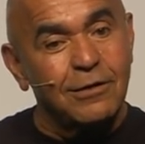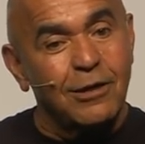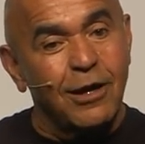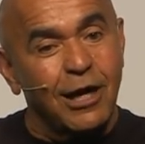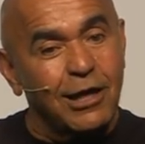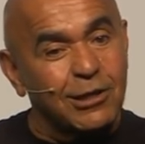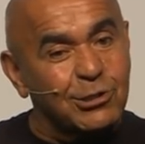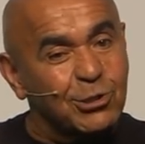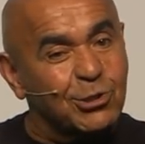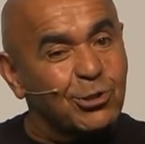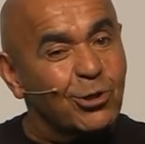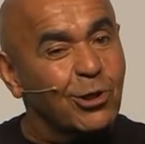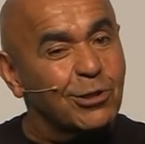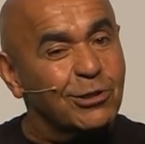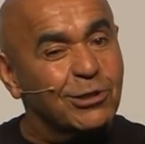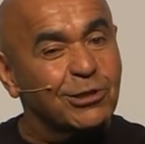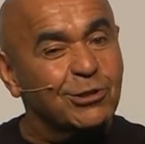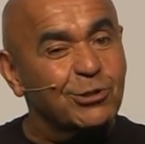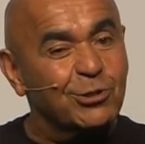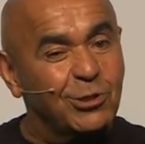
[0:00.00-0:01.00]
I
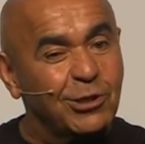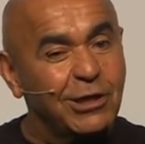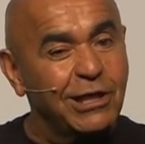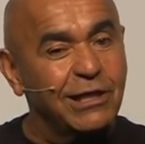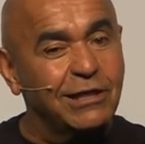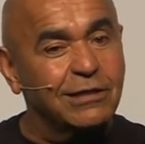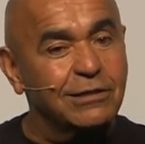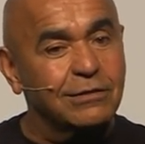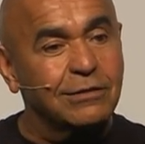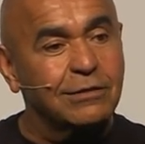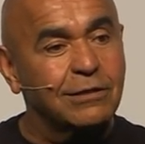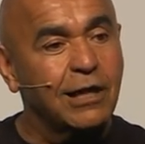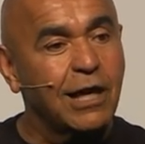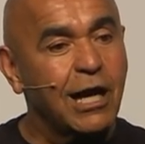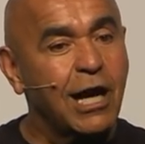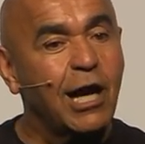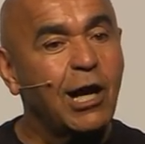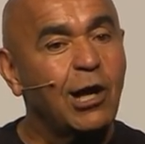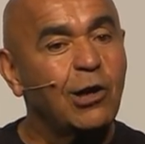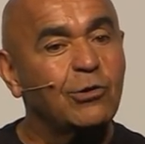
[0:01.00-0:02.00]
started to learn
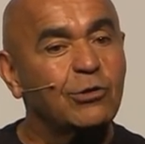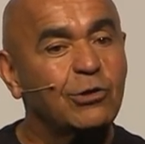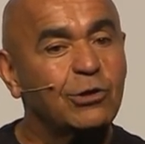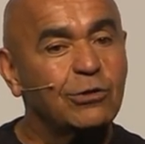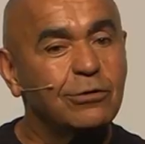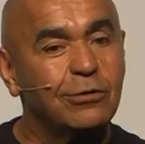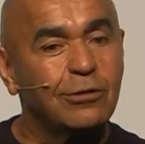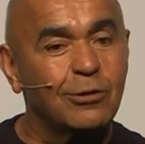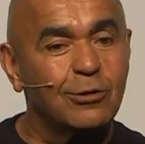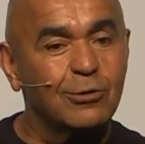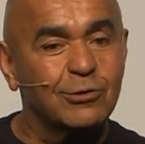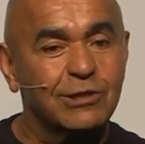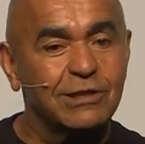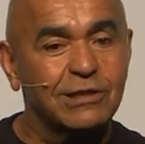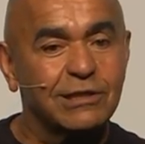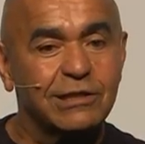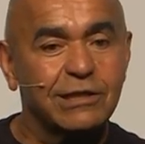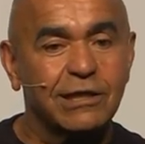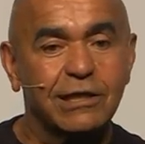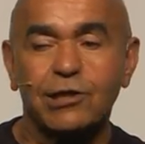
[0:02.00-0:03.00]
how you hold
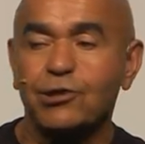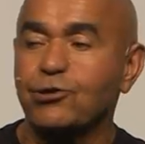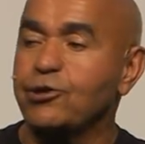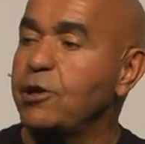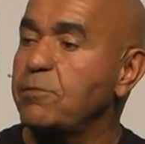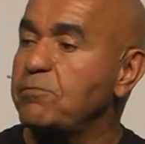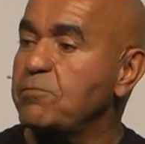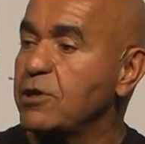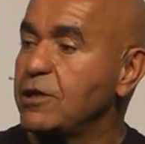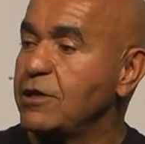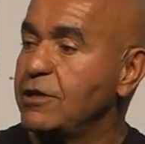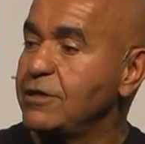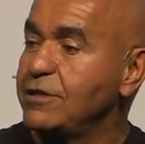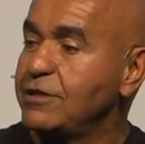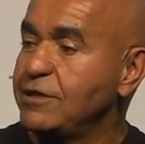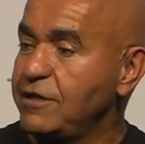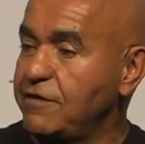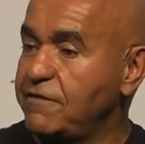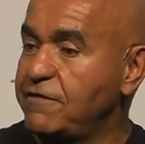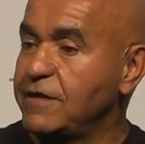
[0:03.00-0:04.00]
the grip
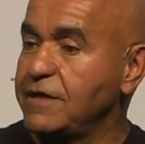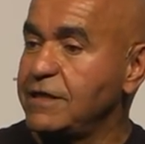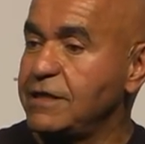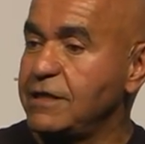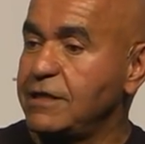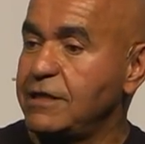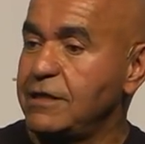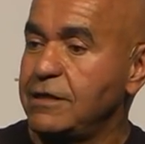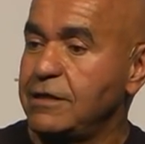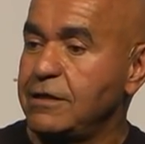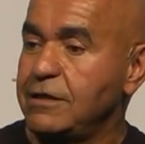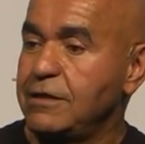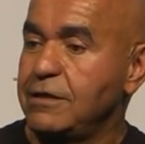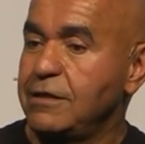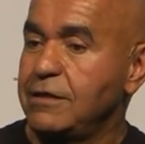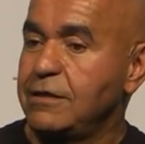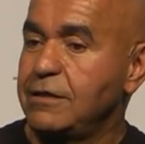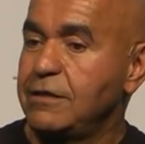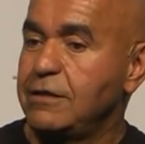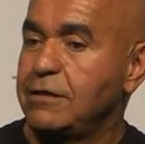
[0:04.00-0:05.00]
differently.
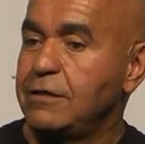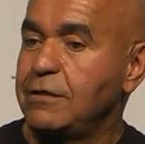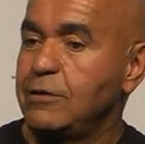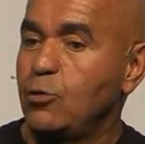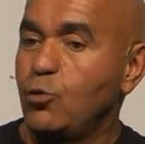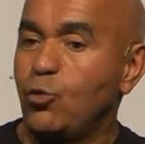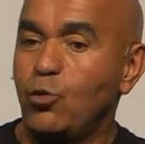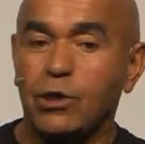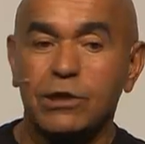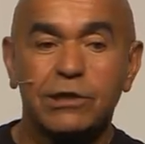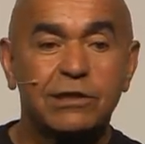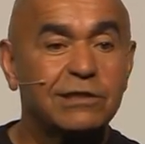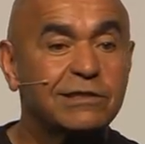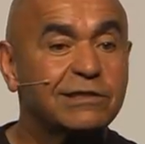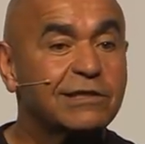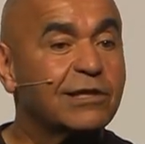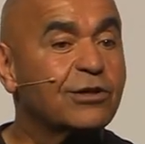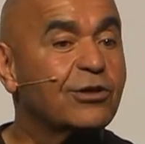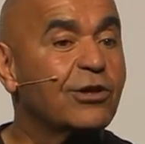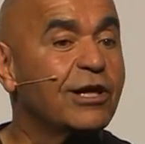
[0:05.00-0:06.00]
What is
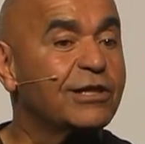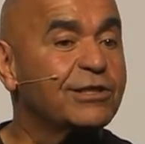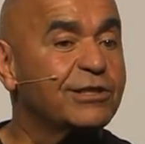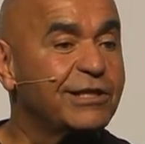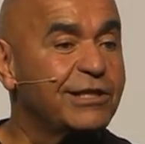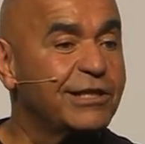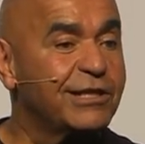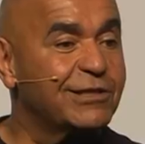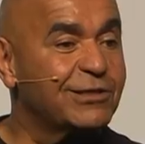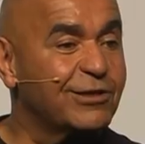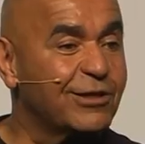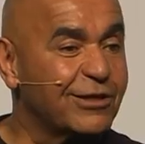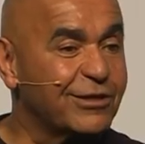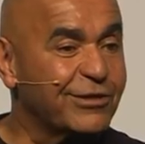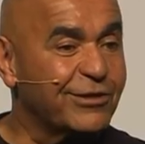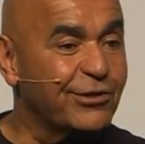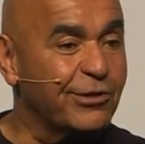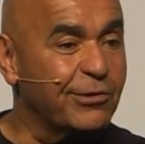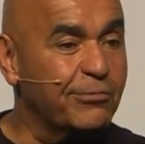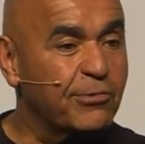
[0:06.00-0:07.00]
the continental
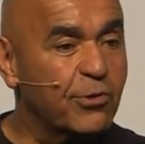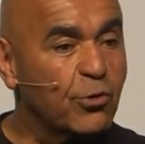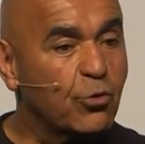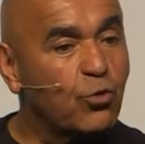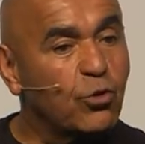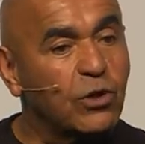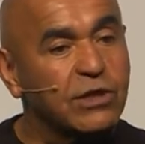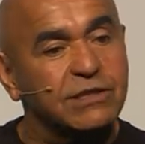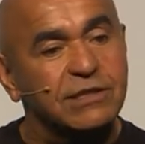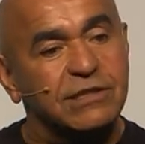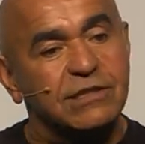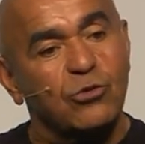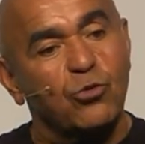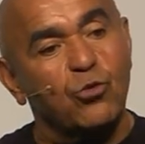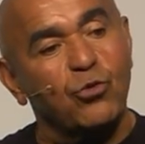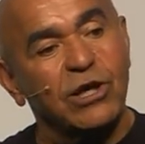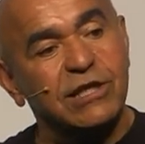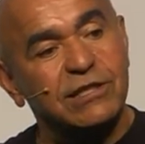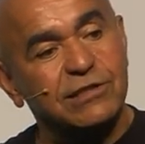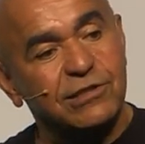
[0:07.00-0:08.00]
grip? What's the
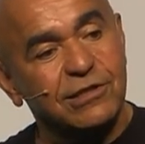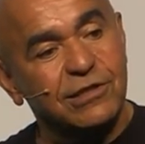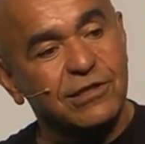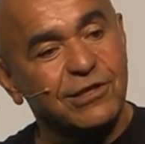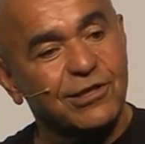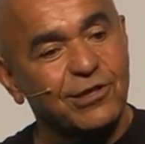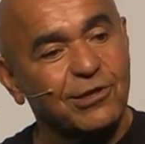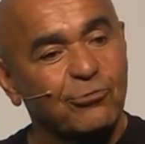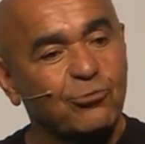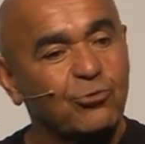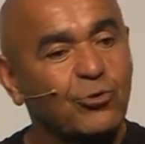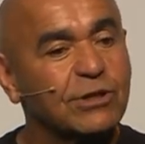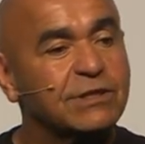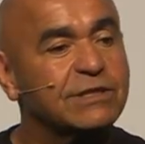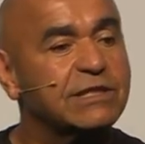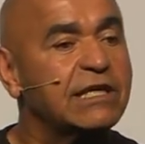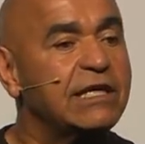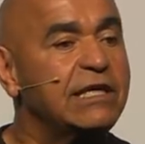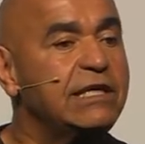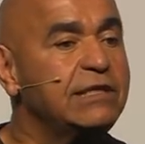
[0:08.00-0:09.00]
Western grip? What's
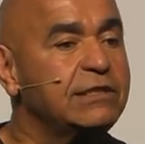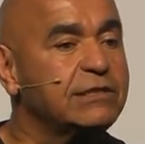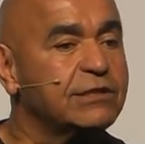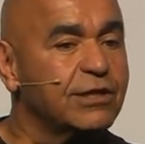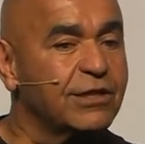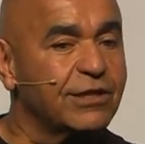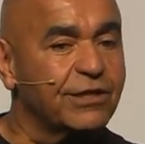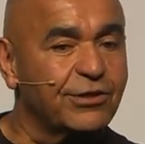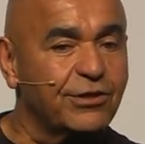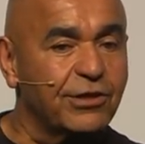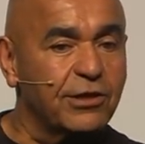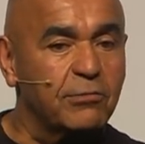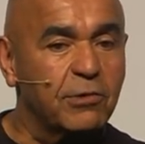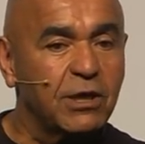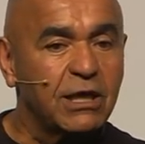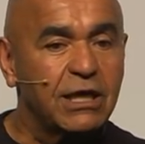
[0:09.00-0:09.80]
the Eastern grip?